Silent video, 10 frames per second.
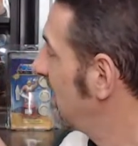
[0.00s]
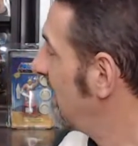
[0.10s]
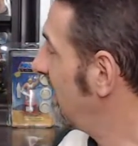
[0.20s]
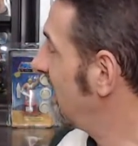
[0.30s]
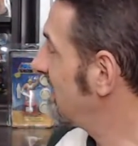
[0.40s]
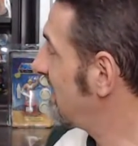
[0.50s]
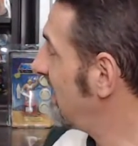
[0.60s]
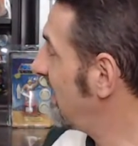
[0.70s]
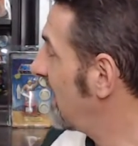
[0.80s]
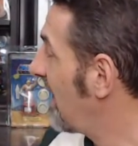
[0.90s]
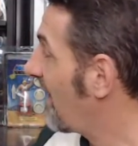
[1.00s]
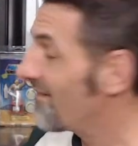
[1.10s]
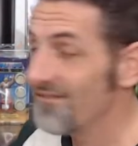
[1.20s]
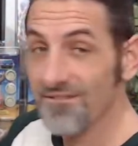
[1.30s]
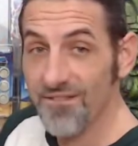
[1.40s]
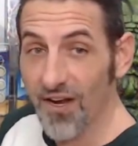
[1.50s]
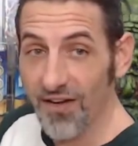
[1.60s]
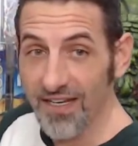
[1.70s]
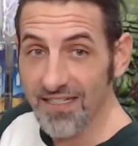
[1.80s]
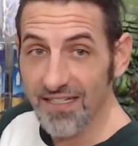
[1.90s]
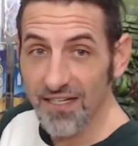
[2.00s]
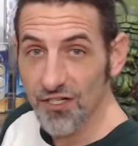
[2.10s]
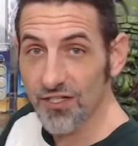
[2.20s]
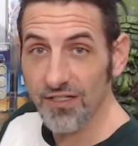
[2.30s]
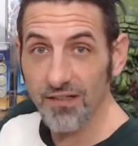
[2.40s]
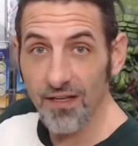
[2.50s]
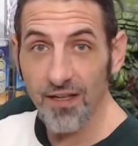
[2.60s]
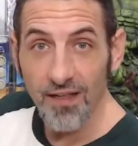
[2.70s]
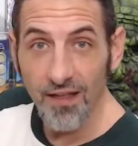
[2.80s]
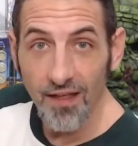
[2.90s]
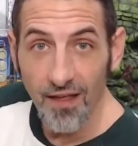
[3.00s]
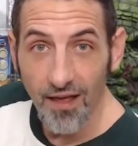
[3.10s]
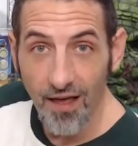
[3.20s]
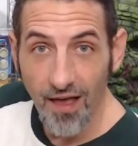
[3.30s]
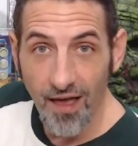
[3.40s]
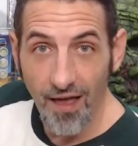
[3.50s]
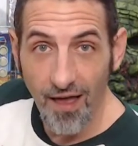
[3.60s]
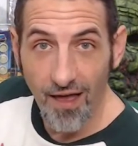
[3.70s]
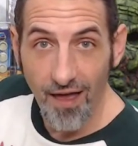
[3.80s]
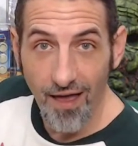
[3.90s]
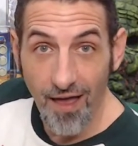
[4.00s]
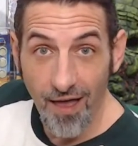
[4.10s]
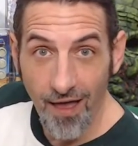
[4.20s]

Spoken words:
it is the variant edition. I'm